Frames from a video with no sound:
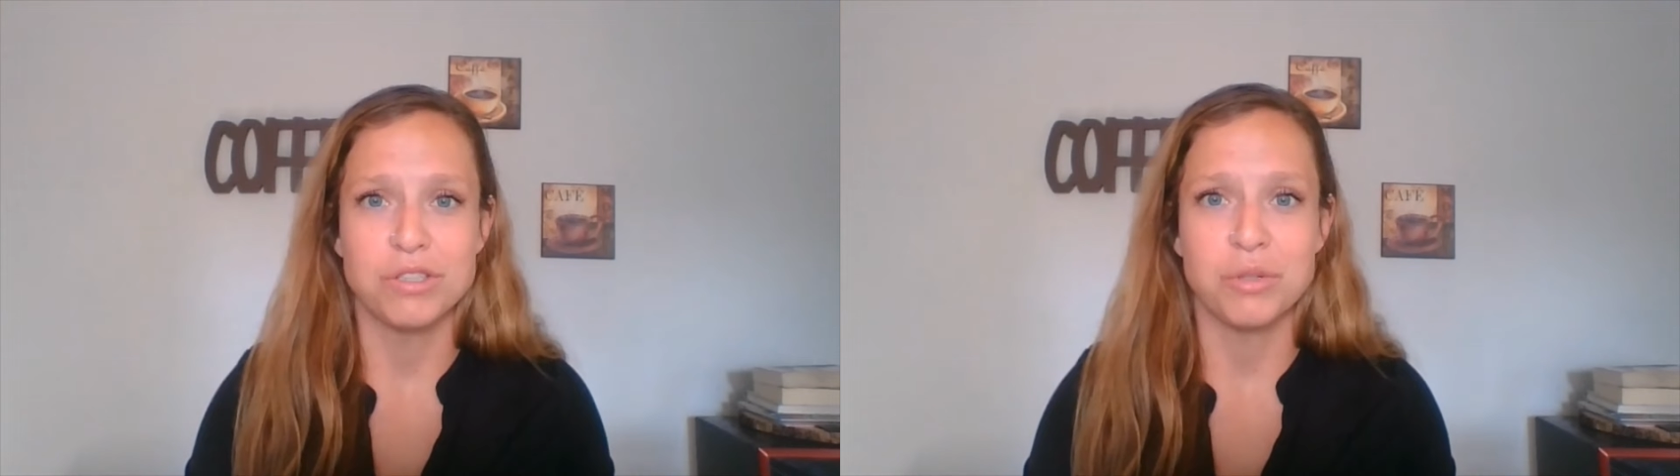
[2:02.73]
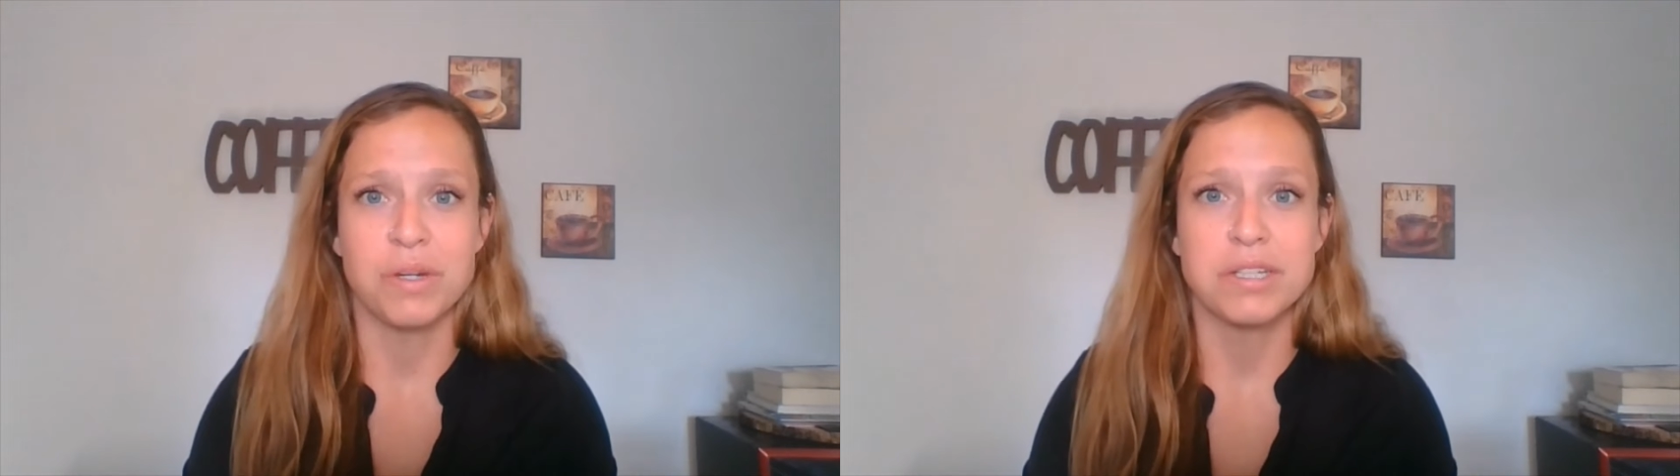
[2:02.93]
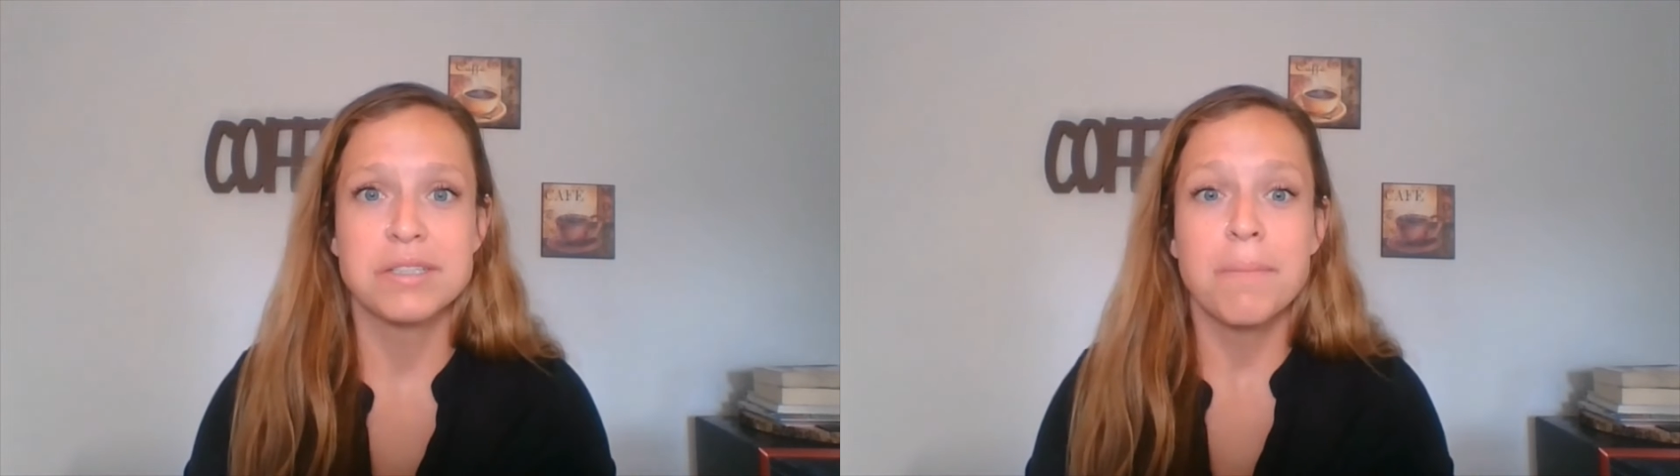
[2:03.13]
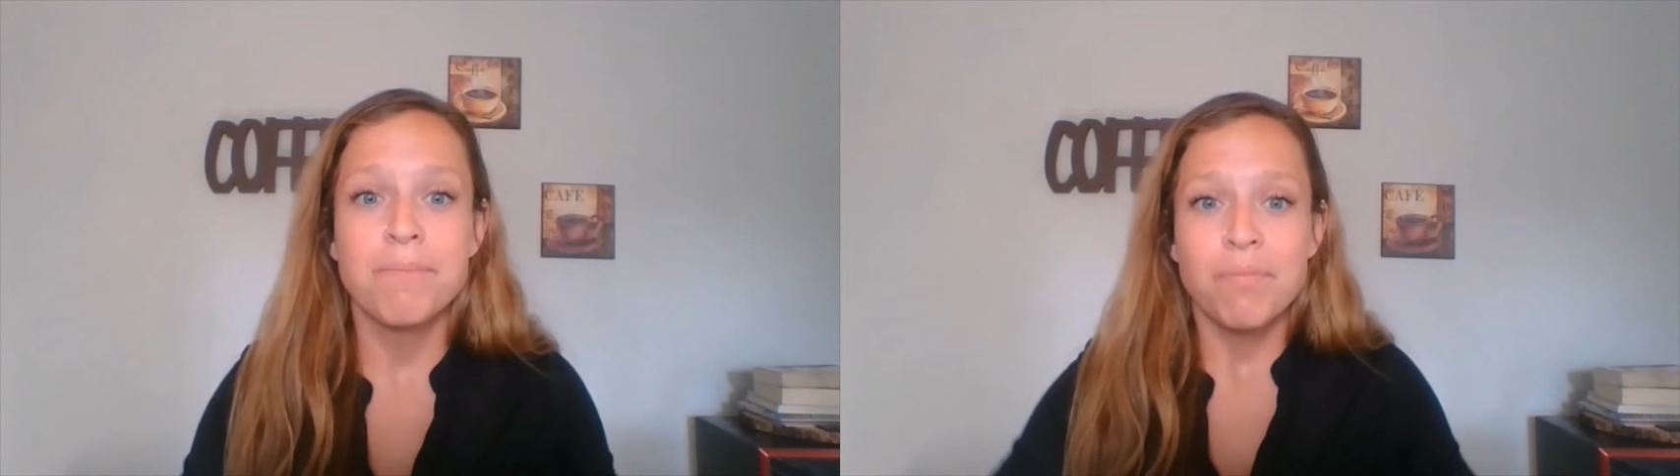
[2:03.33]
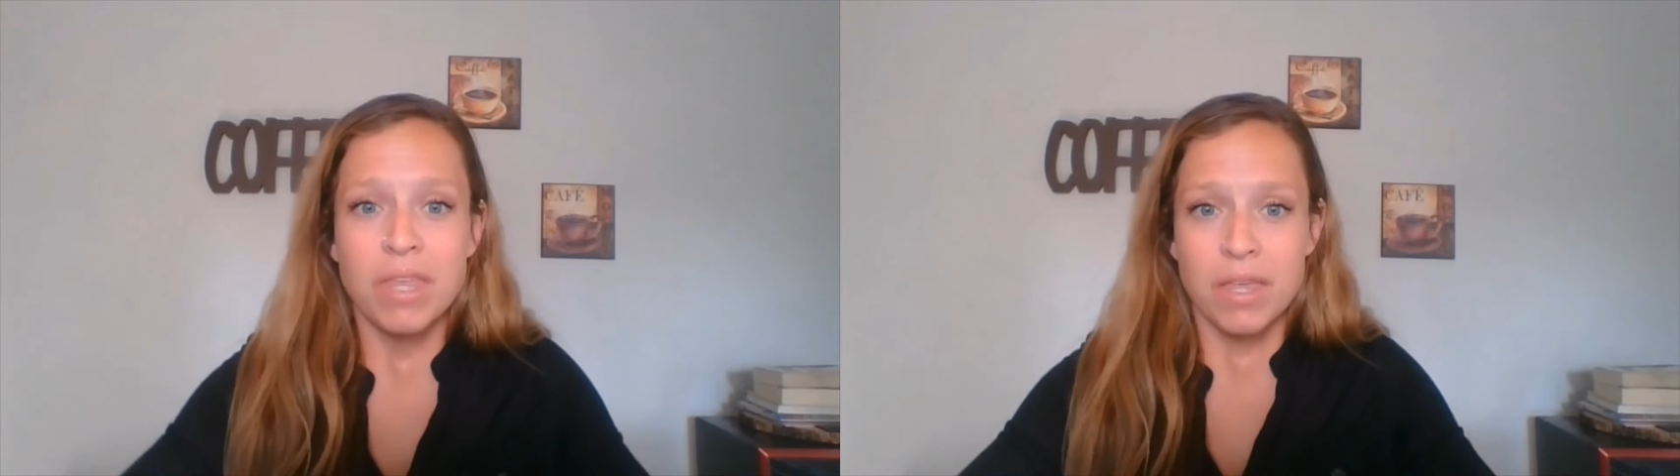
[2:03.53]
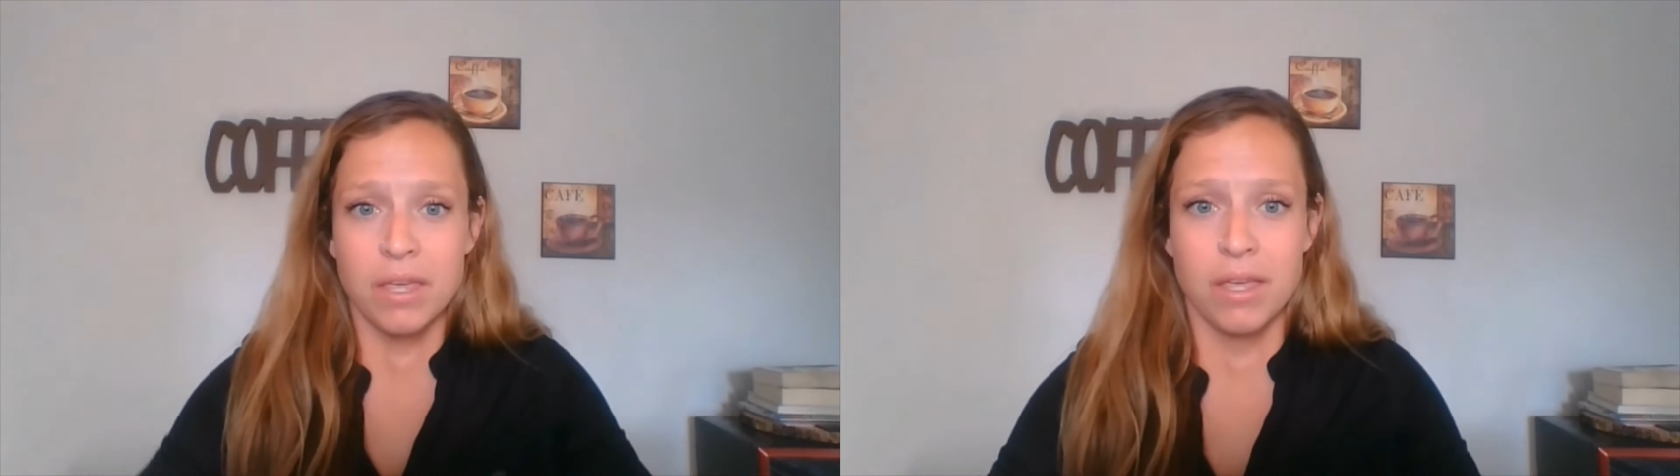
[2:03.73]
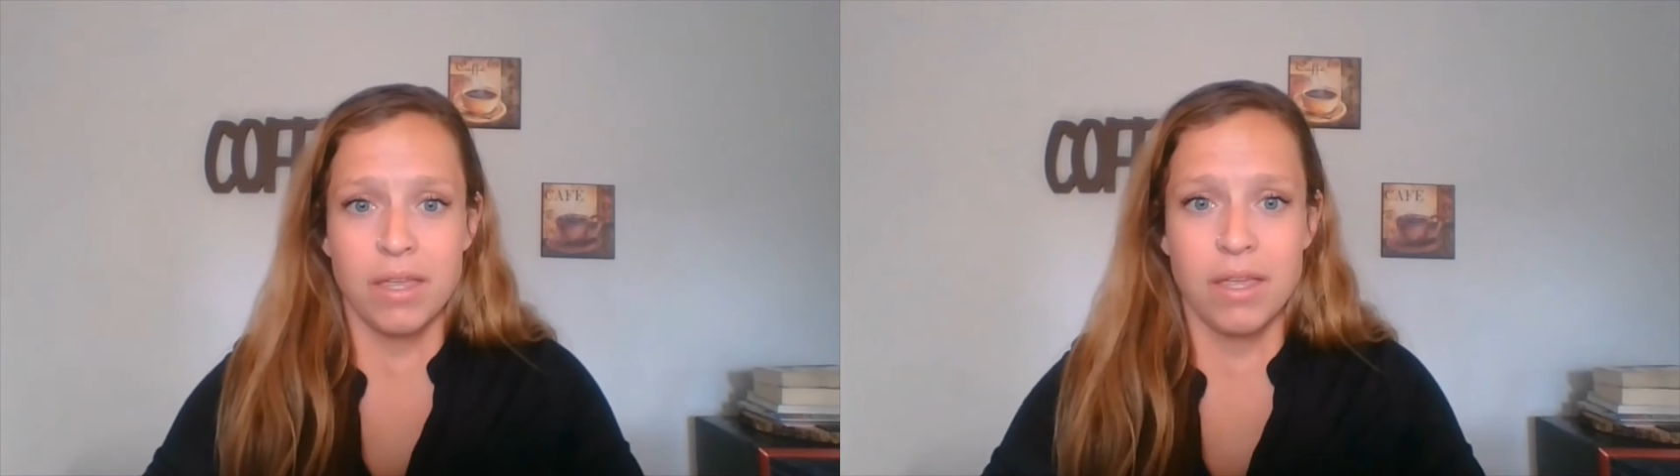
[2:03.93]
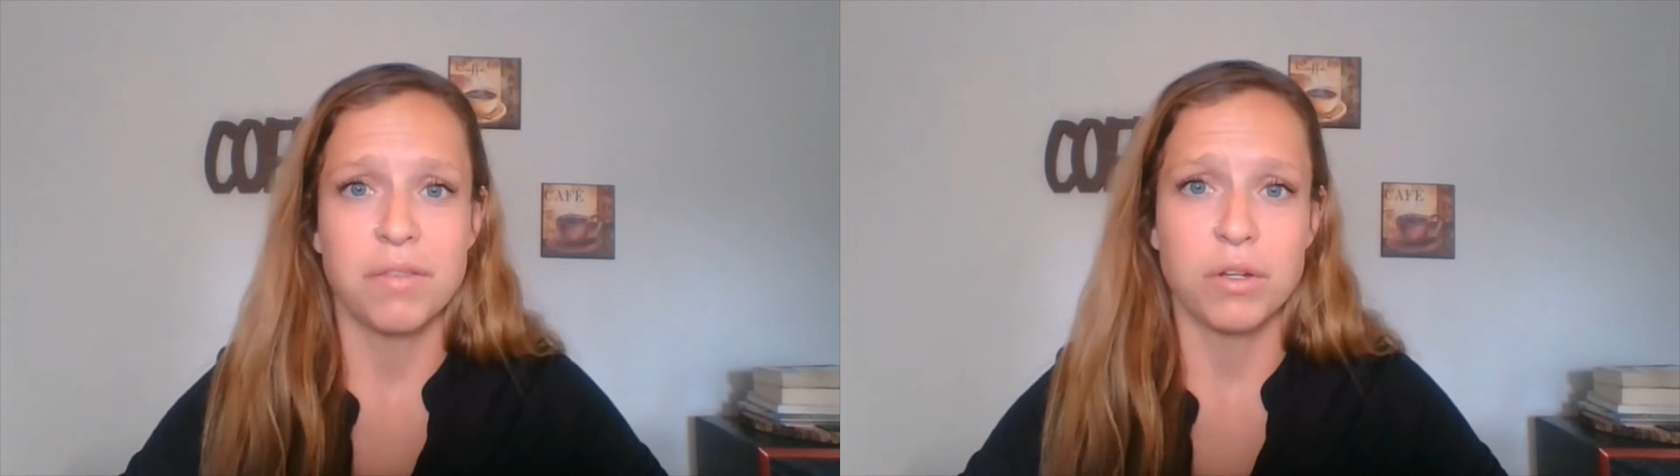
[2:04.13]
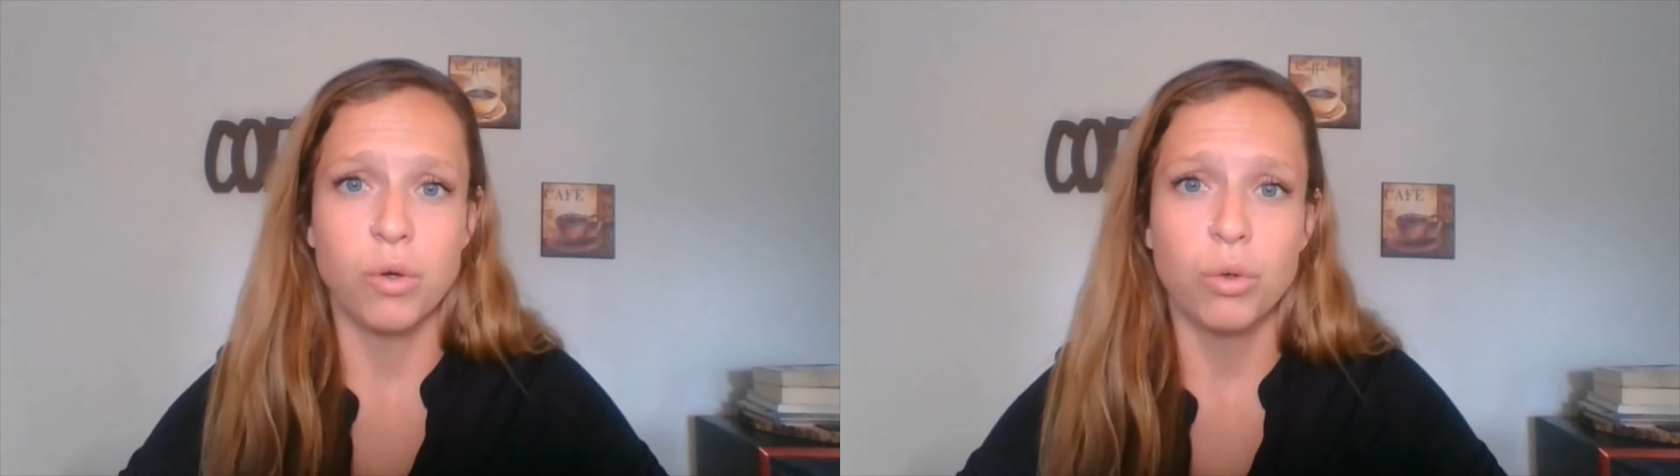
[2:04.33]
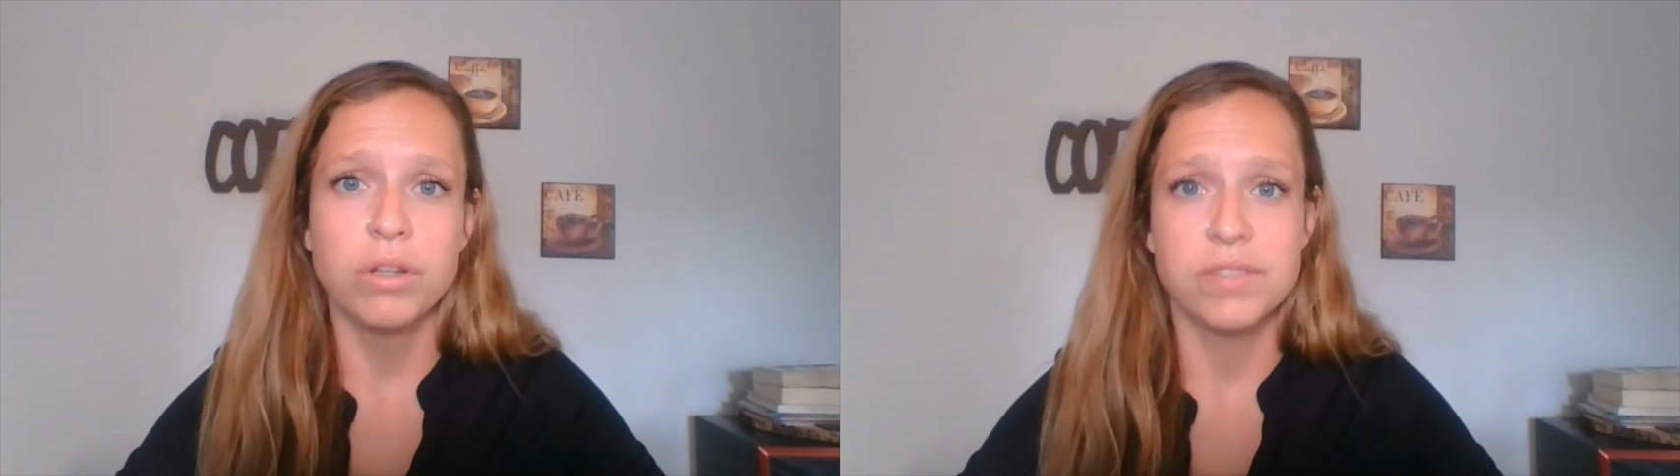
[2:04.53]
to us. And the
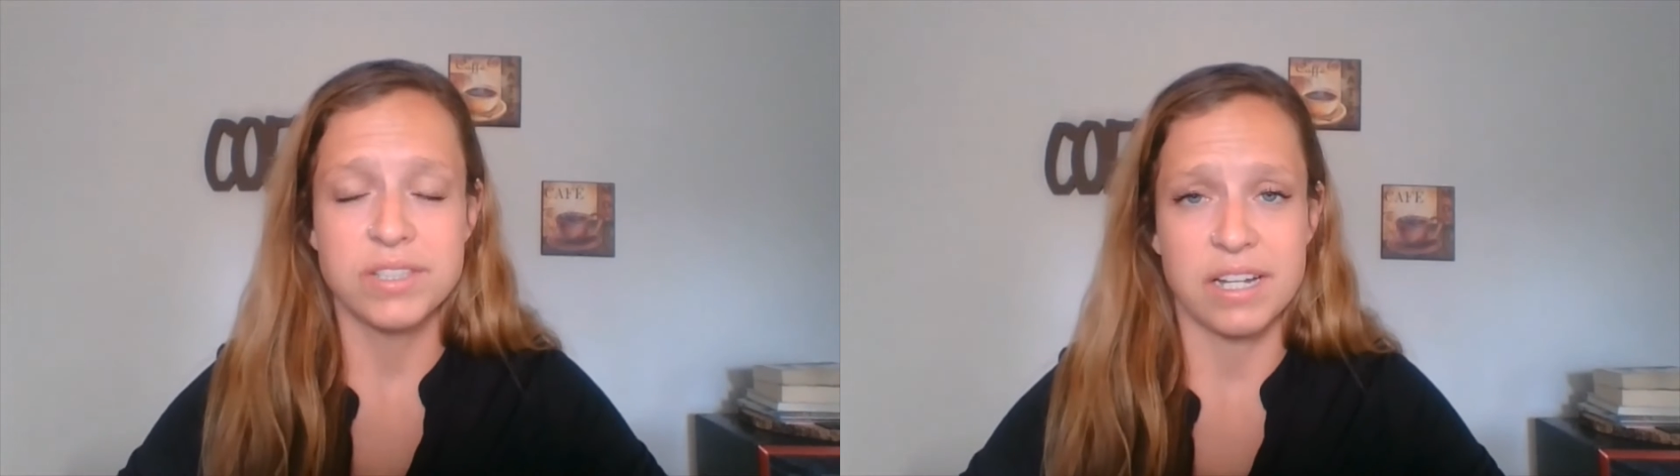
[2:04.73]
goal of this